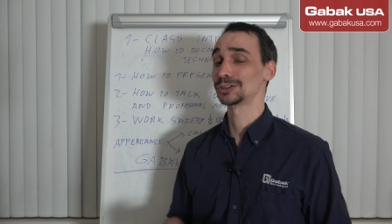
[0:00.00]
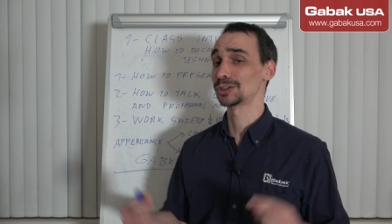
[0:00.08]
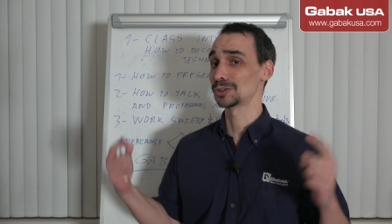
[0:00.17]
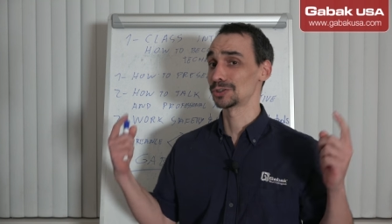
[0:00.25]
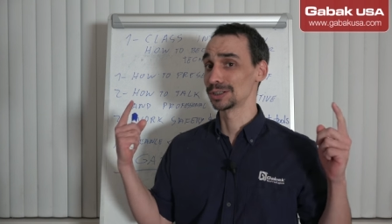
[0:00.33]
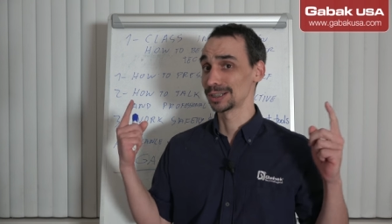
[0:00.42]

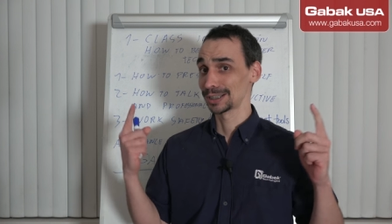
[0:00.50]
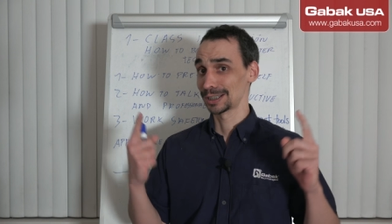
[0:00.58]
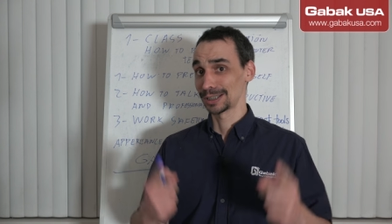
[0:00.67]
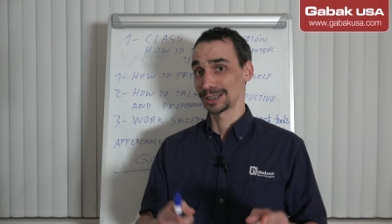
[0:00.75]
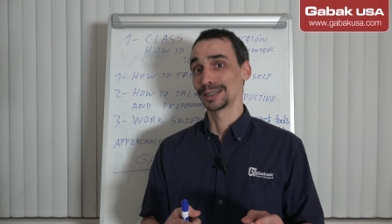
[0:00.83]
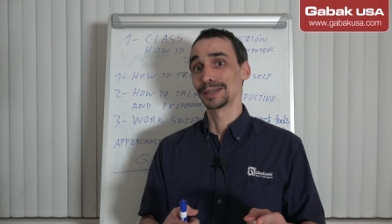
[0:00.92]
So
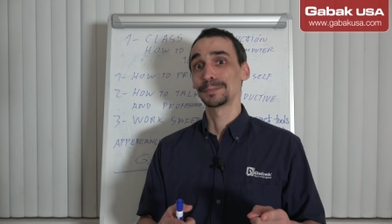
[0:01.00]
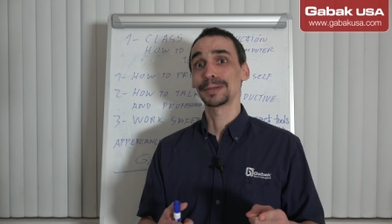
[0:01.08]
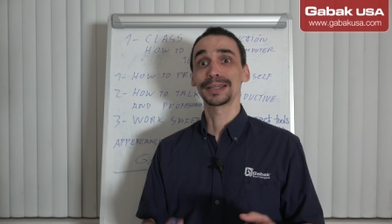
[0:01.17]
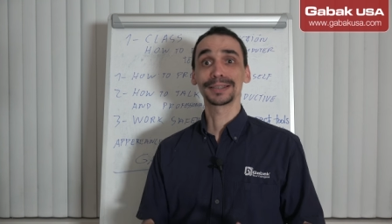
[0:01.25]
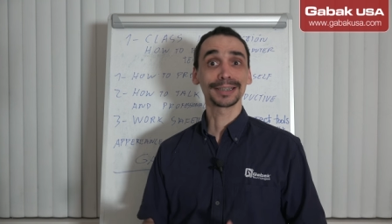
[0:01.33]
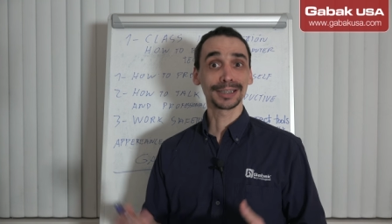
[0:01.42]
pay
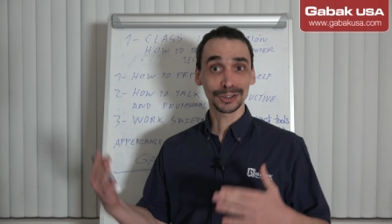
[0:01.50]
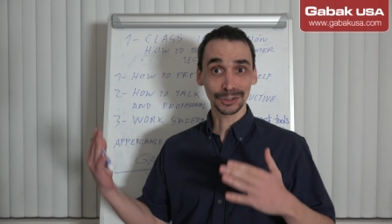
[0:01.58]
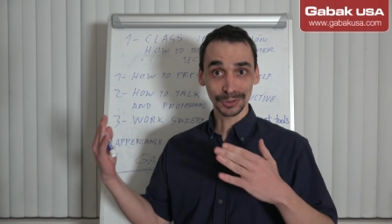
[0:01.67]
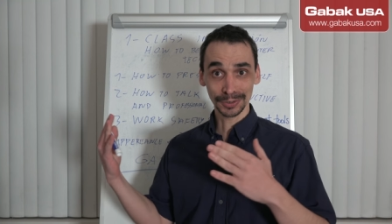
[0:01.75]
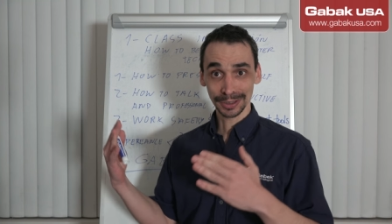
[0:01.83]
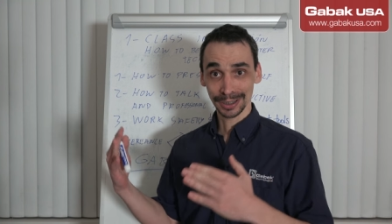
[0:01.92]

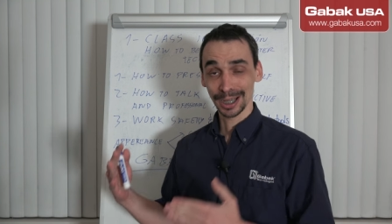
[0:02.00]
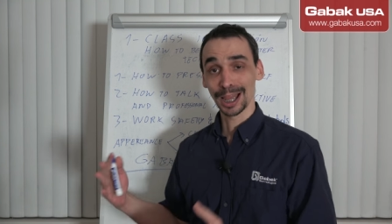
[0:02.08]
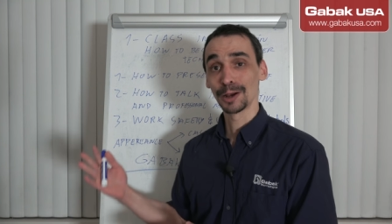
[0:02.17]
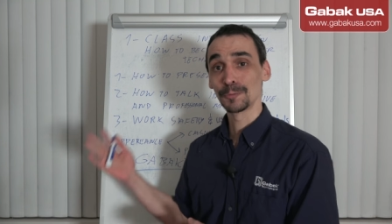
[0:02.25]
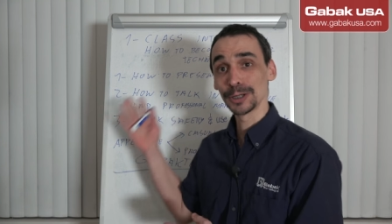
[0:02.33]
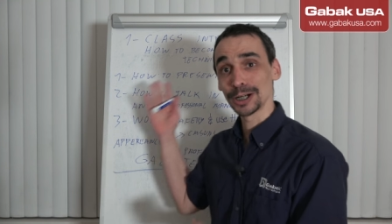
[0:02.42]
attention,
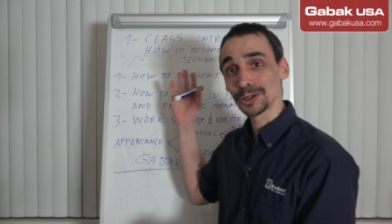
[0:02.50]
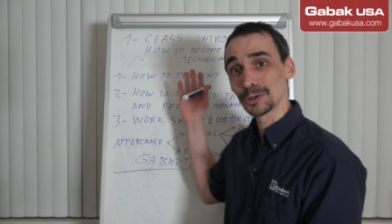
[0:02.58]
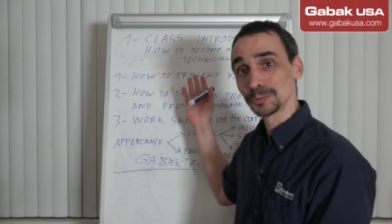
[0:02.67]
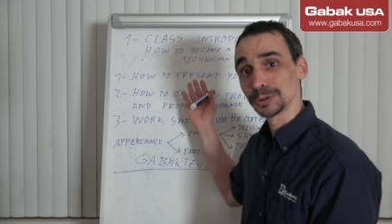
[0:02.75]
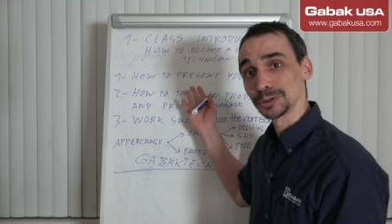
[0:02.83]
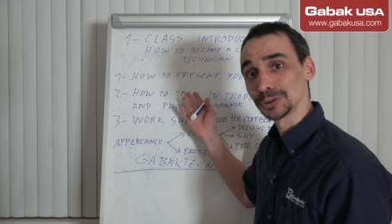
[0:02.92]
and uh, we are
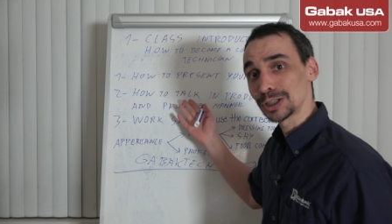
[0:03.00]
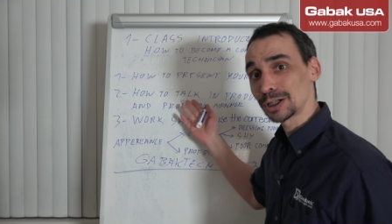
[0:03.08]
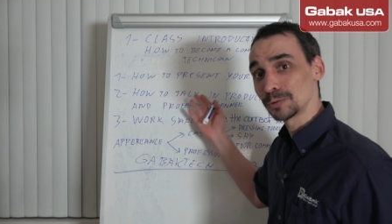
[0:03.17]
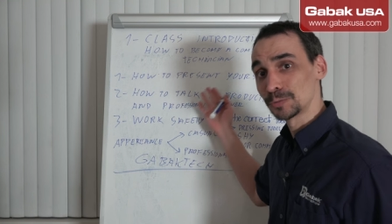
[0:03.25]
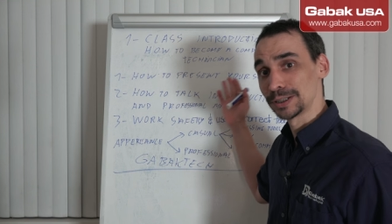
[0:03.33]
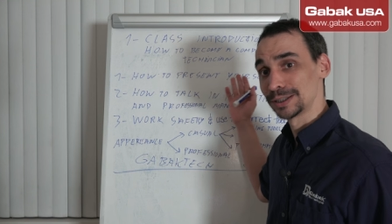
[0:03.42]
going to
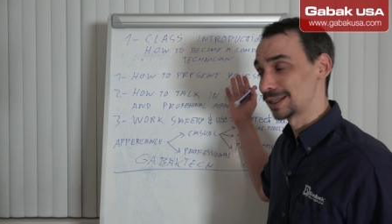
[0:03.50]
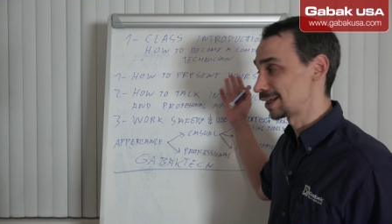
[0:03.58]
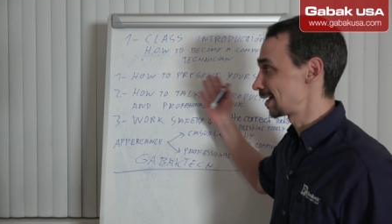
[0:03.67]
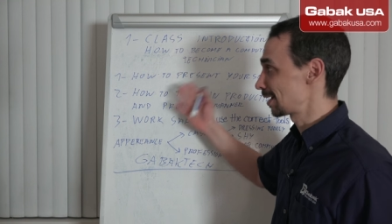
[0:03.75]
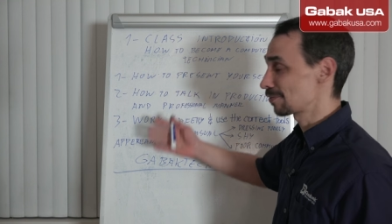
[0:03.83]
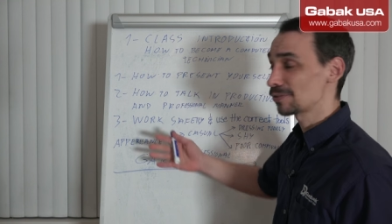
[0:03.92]
start with
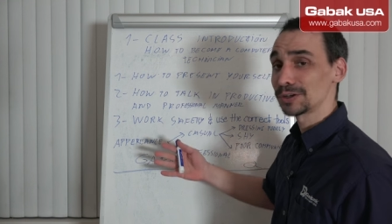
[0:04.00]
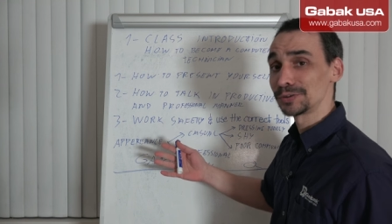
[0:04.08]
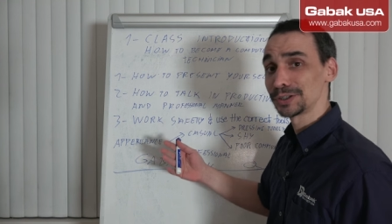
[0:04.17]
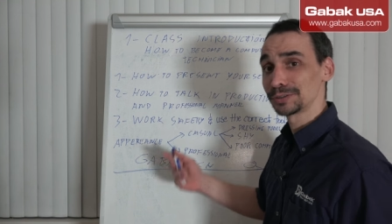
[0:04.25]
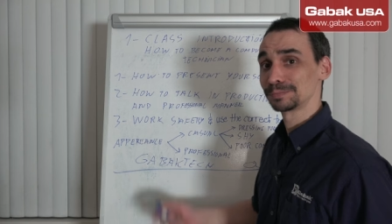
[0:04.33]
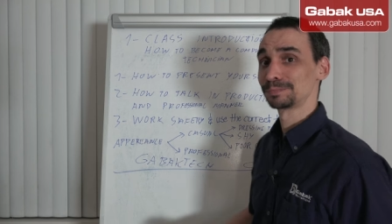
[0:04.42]
the
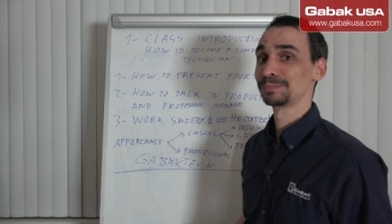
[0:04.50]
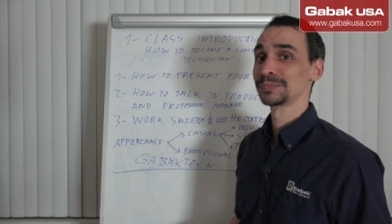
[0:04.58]
theory.